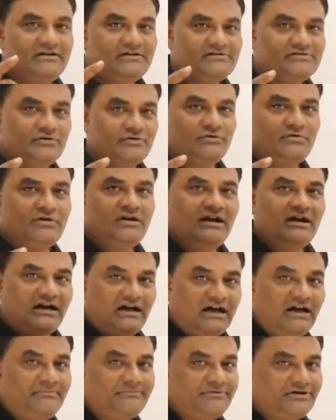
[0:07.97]
So
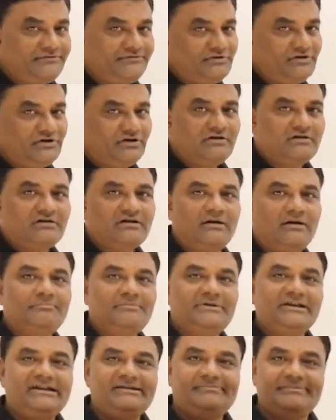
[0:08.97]
I am giving you a
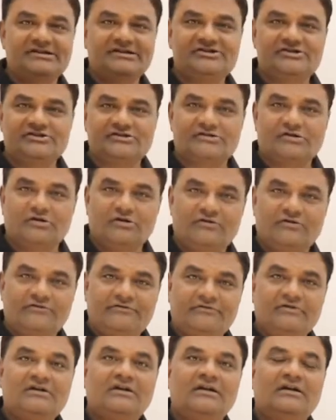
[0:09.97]
complete picture
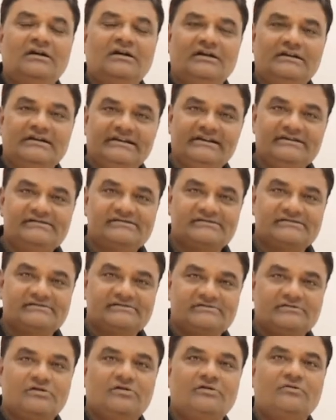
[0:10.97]
of
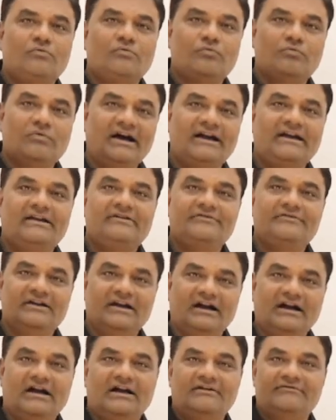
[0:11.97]
reason why we
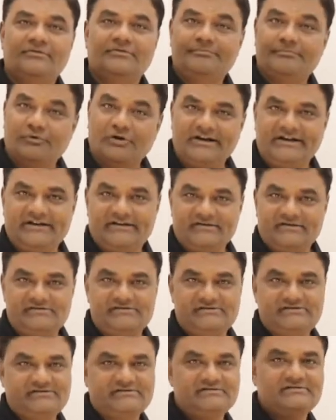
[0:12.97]
have
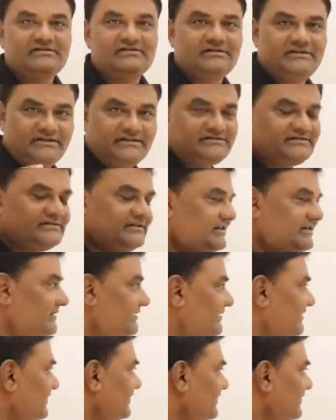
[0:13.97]
pointers. Let us see.